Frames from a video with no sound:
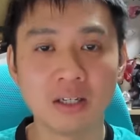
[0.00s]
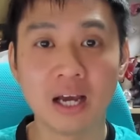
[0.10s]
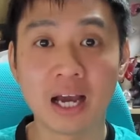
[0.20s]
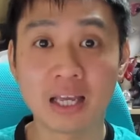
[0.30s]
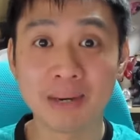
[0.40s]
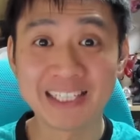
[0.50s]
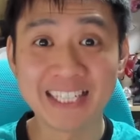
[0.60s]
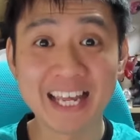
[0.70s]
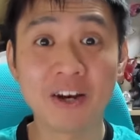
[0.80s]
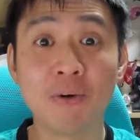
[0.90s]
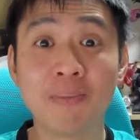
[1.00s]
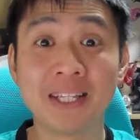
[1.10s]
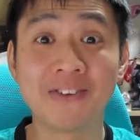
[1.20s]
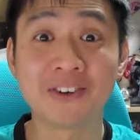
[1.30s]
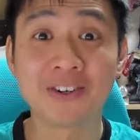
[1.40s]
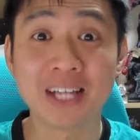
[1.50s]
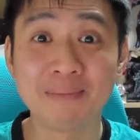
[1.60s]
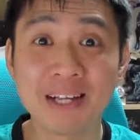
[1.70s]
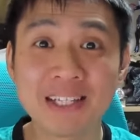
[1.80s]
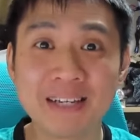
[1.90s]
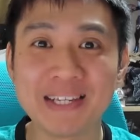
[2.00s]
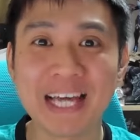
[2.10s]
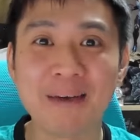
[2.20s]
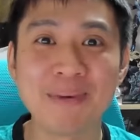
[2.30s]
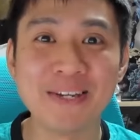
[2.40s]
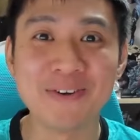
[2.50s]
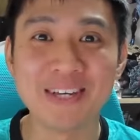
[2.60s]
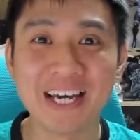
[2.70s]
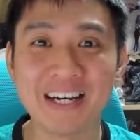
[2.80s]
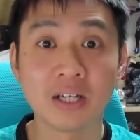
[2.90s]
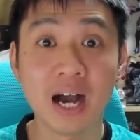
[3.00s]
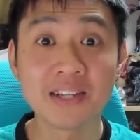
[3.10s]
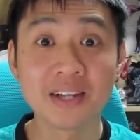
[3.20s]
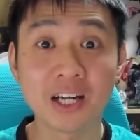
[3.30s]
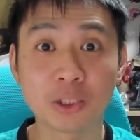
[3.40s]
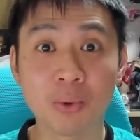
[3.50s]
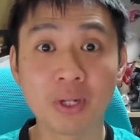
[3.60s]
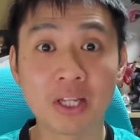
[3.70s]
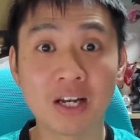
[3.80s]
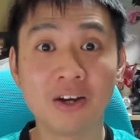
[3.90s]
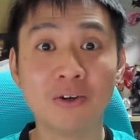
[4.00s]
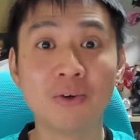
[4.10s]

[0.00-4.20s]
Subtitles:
Akimashite, omedetou gozaimasu. It means Happy New Year. As such, we went to the local